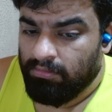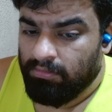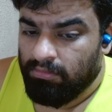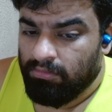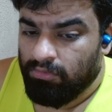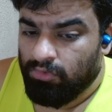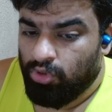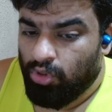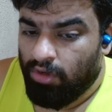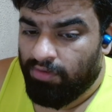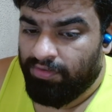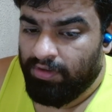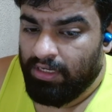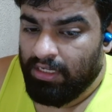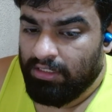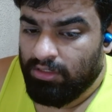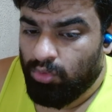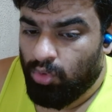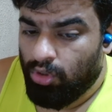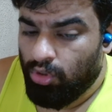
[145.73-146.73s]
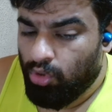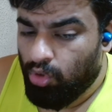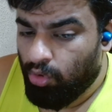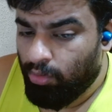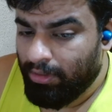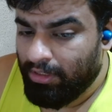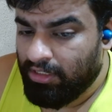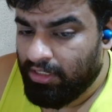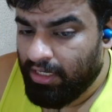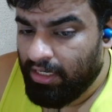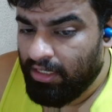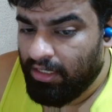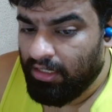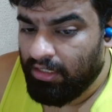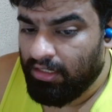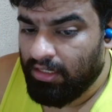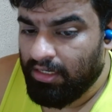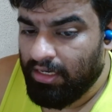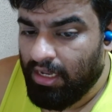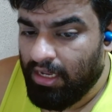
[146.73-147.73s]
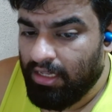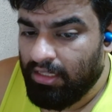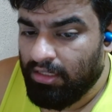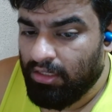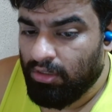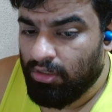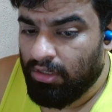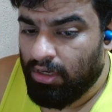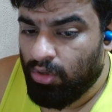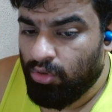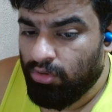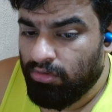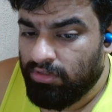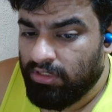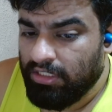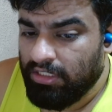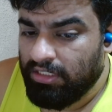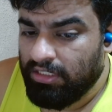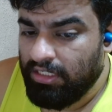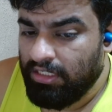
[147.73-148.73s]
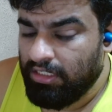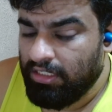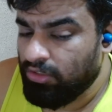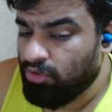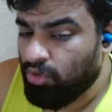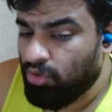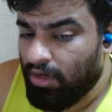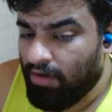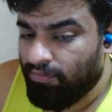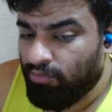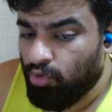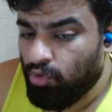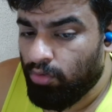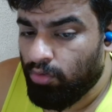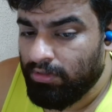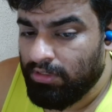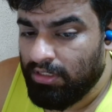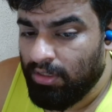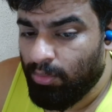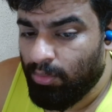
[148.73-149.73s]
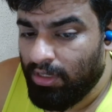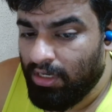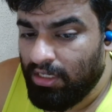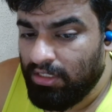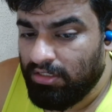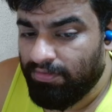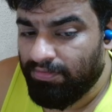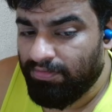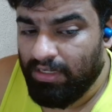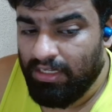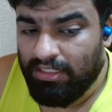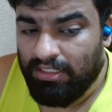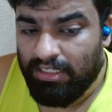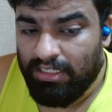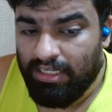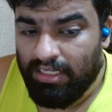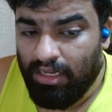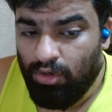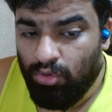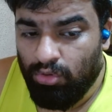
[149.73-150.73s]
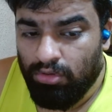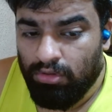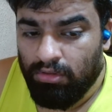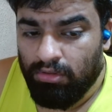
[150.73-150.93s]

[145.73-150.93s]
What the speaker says: So if he doesn't want to go with Trent in the round of 16, he's going to have to go with someone else if he gets a yellow.